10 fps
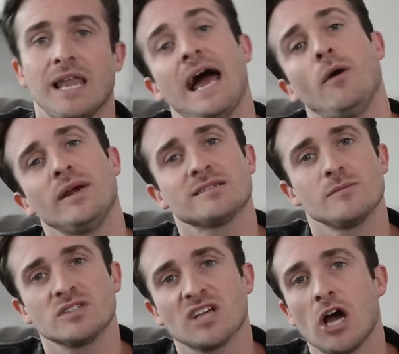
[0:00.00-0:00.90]
allowing
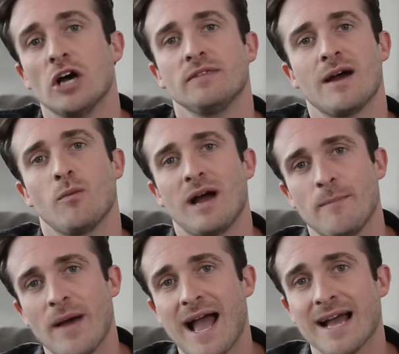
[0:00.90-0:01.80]
someone to earn their way
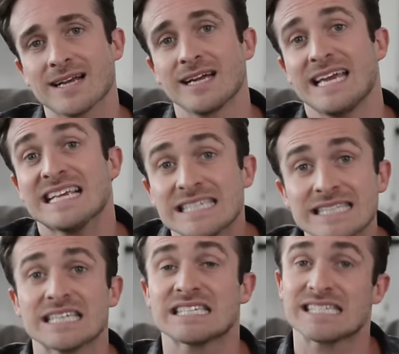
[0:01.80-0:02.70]
back
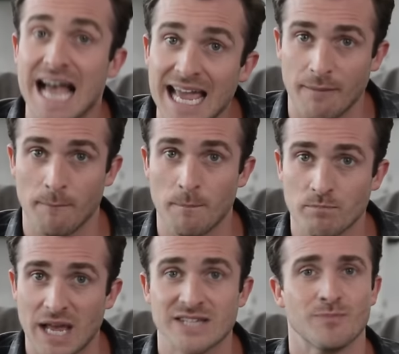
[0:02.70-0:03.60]
isn't the same
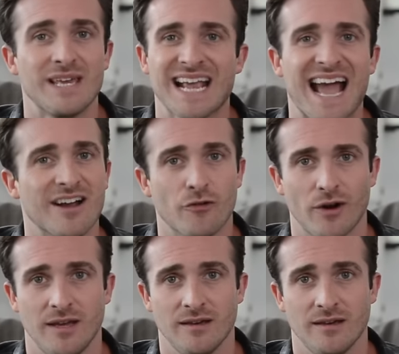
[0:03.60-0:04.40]
as being angry.